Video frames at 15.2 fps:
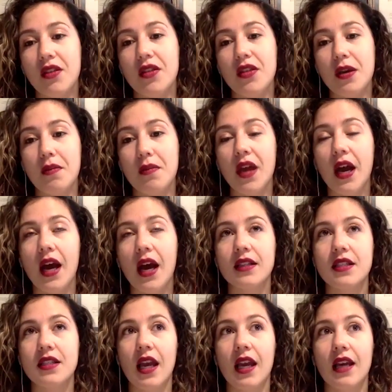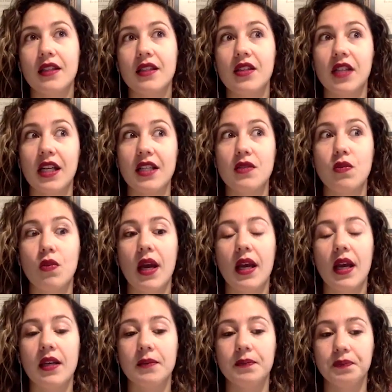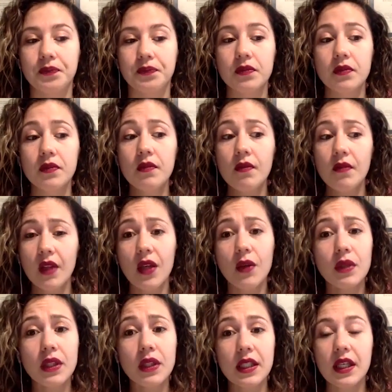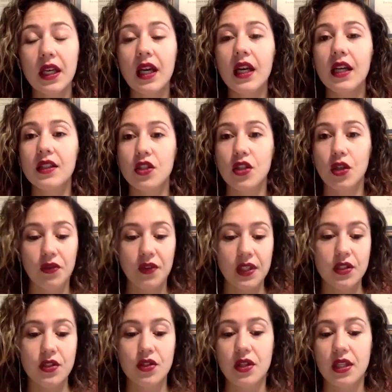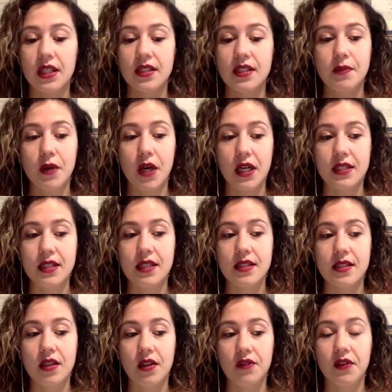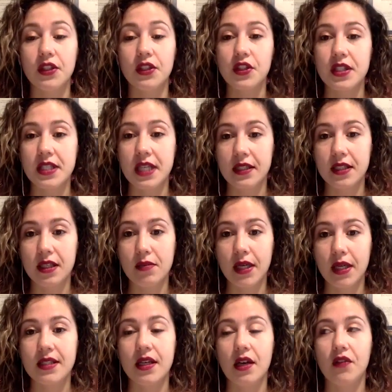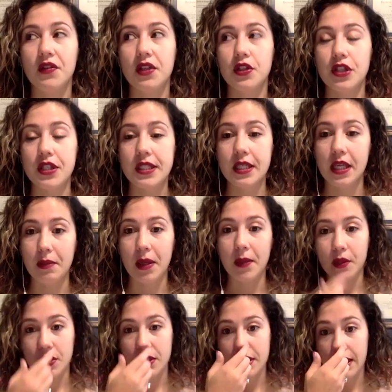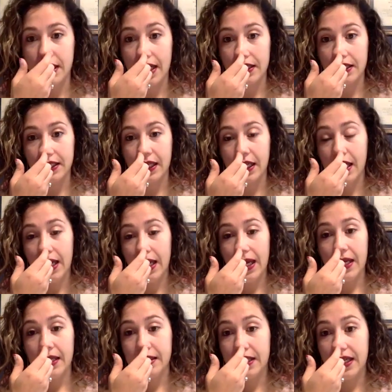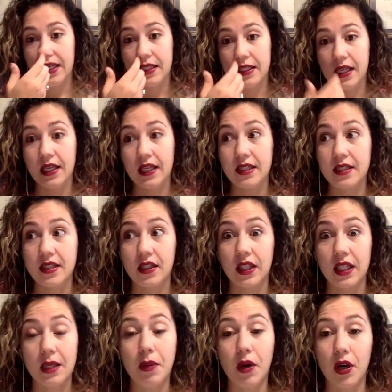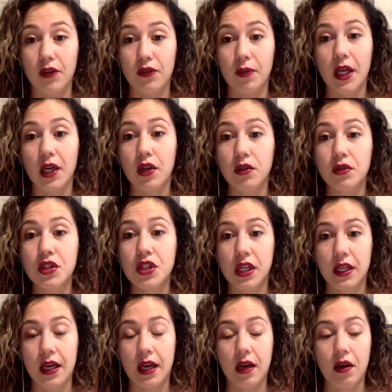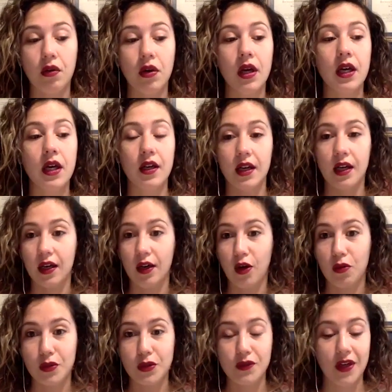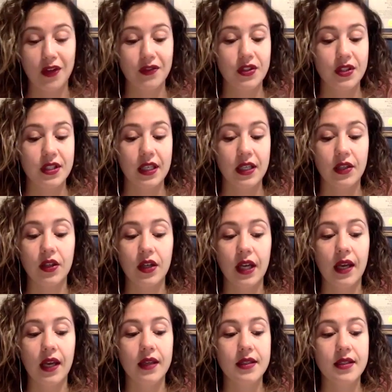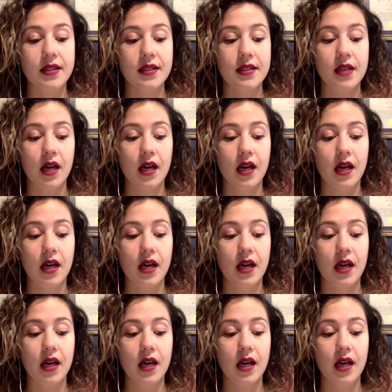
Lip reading: them that. And that's when I really dove into this process of understanding myself and understanding my personality. And it's a key part of my coaching now, almost 5 years later, is